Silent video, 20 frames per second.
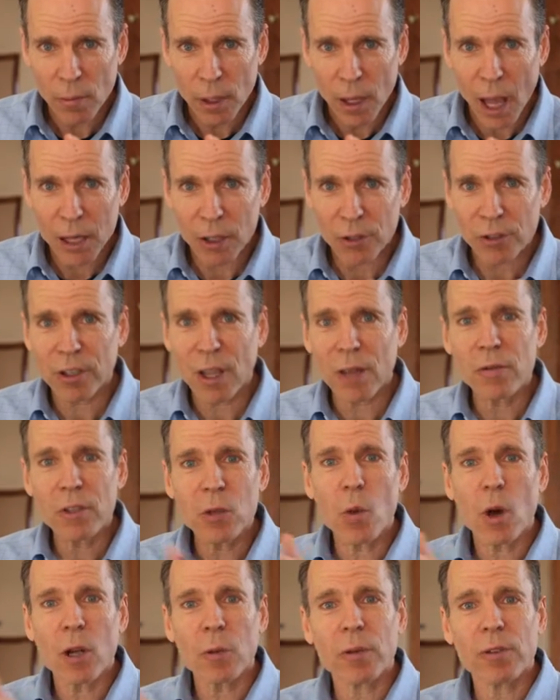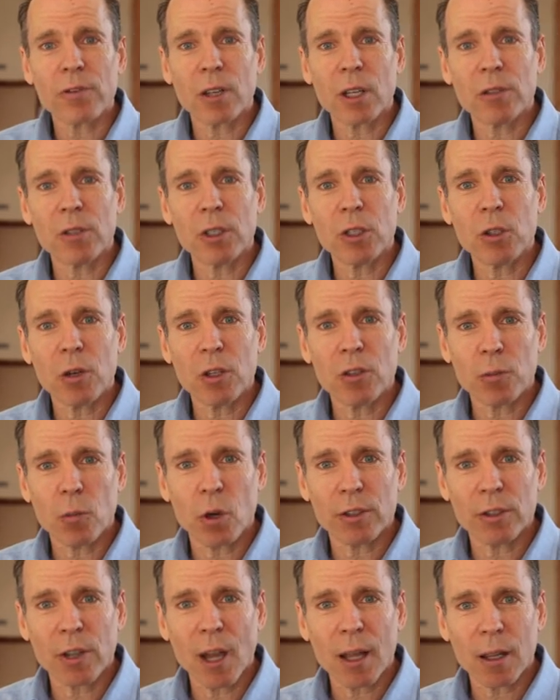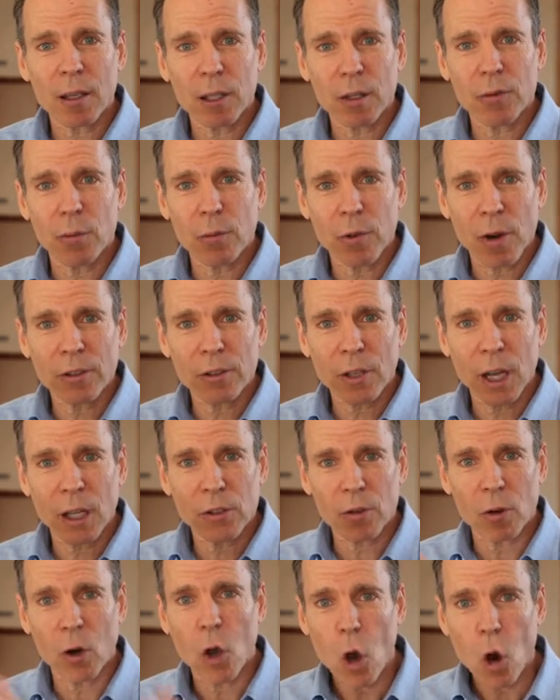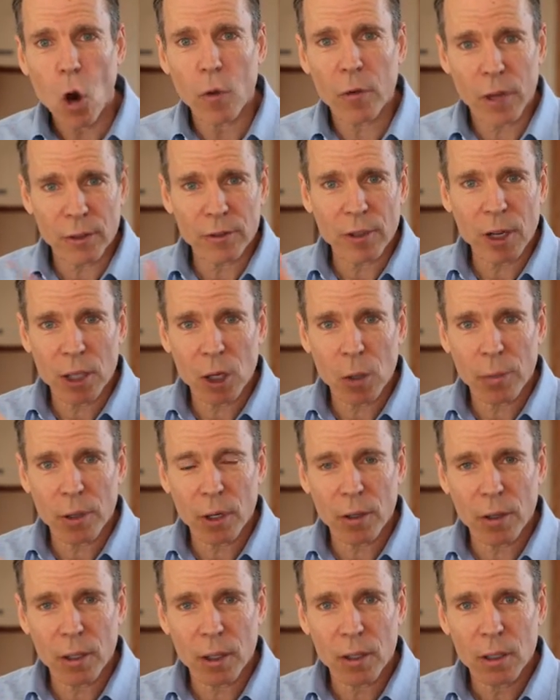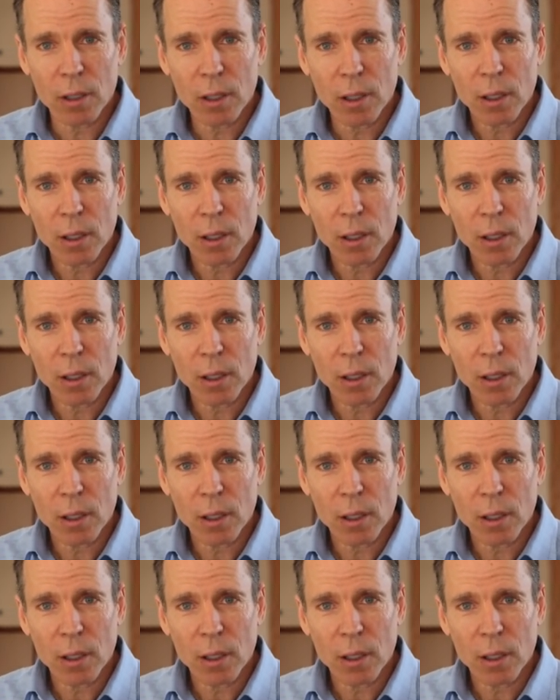had a 71% decreased mortality from breast cancer over that 10-year period.